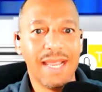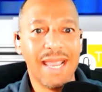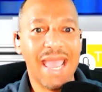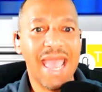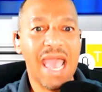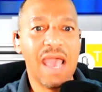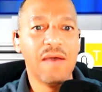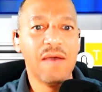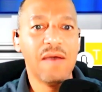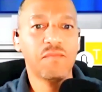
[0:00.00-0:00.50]

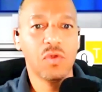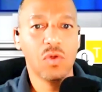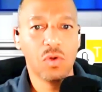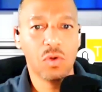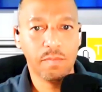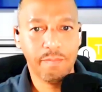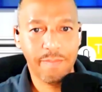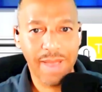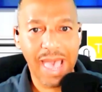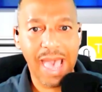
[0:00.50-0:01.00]
have your
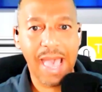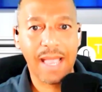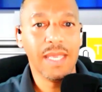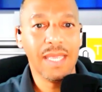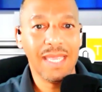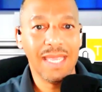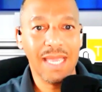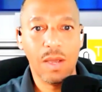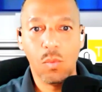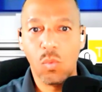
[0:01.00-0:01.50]

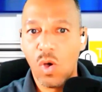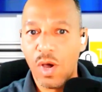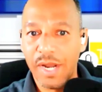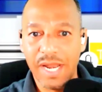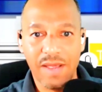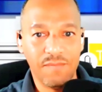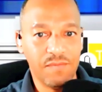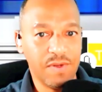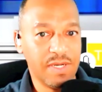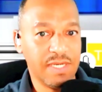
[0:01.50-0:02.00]
back,
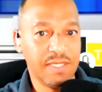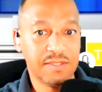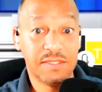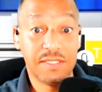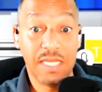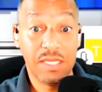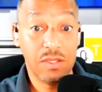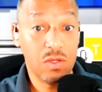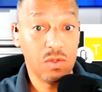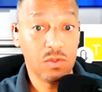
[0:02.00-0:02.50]
whatever it is
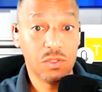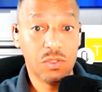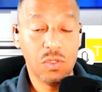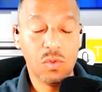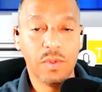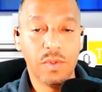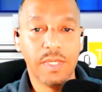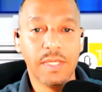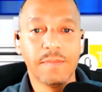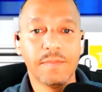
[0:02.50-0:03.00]
that you're
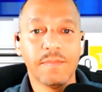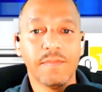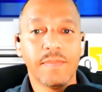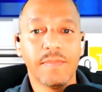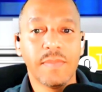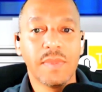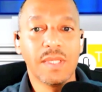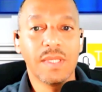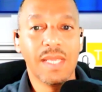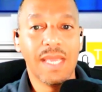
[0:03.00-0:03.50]
doing,
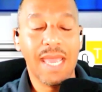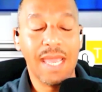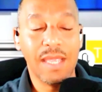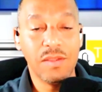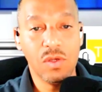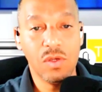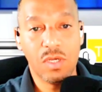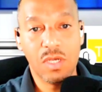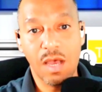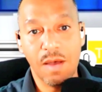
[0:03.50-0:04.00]

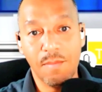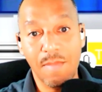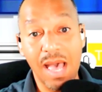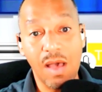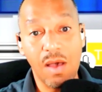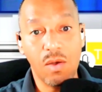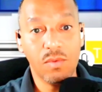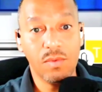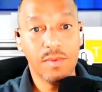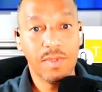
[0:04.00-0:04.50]
and you come out